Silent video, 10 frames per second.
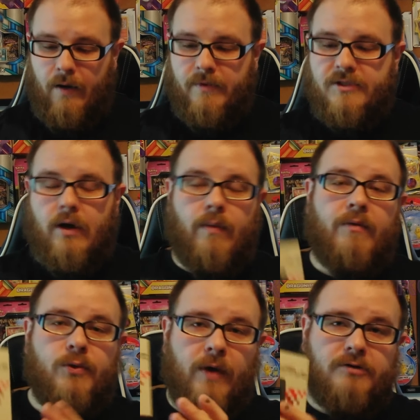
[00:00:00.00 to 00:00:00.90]
So I
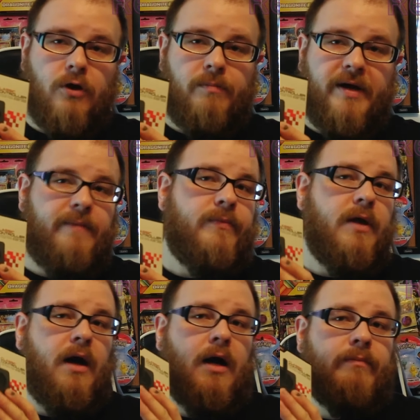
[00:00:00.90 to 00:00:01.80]
went with Retrobit.
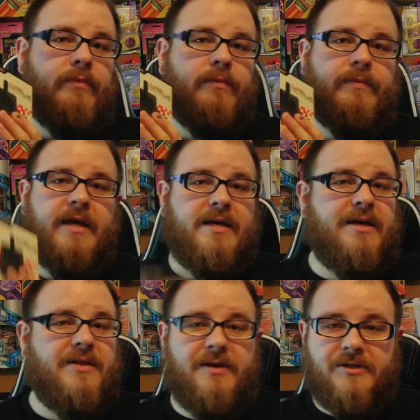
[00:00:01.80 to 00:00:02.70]

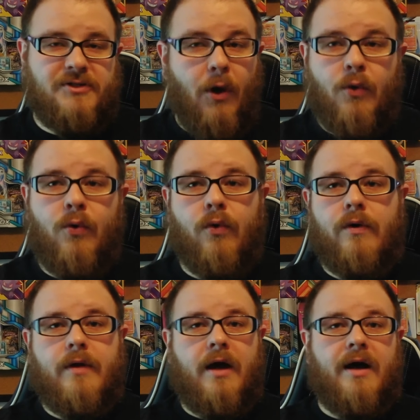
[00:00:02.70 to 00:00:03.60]
They're so
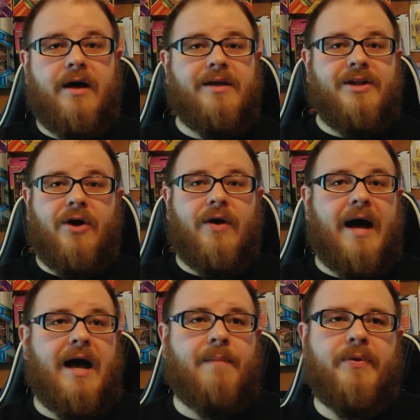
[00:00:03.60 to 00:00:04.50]
cool.
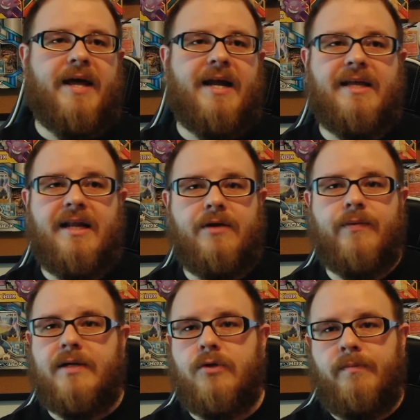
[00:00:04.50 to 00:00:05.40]
I plan on getting a
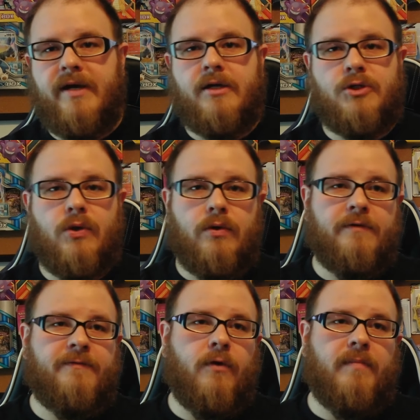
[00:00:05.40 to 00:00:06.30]
Retrobit controller
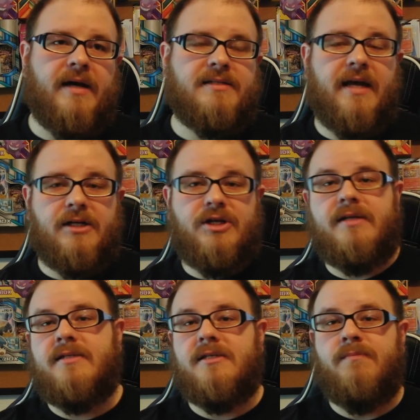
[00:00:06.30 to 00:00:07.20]
for my Sega
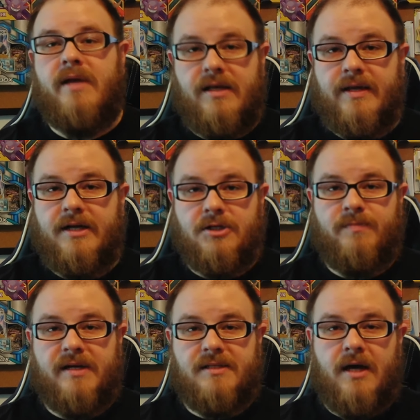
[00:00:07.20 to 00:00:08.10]
Genesis Mini that I just
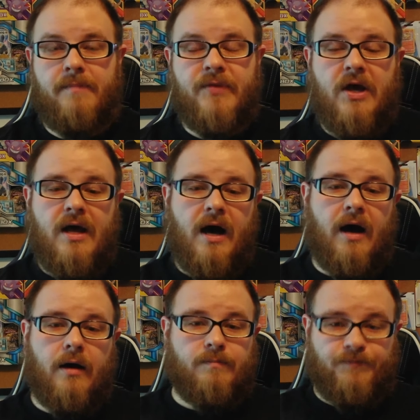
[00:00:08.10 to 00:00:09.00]
picked up.
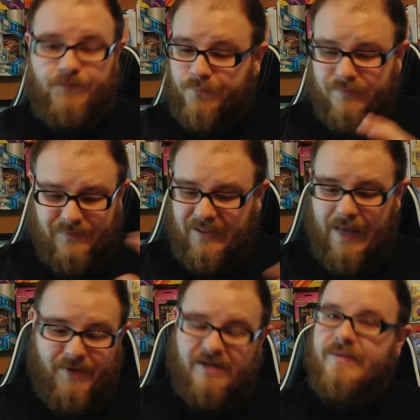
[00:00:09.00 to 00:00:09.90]

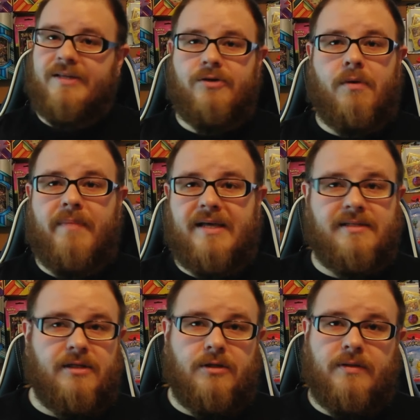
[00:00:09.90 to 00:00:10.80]
I mean, they do an
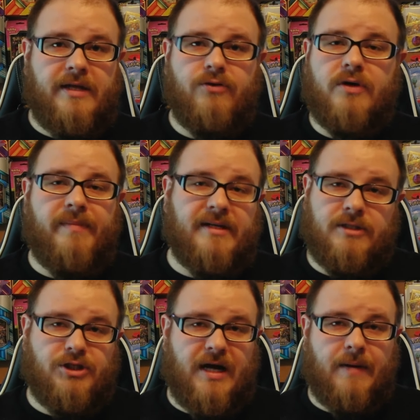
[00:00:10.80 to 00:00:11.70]

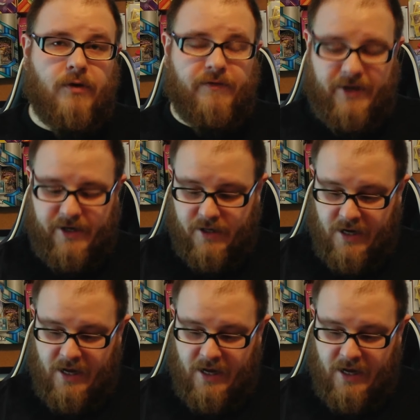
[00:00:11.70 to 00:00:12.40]
amazing job over there.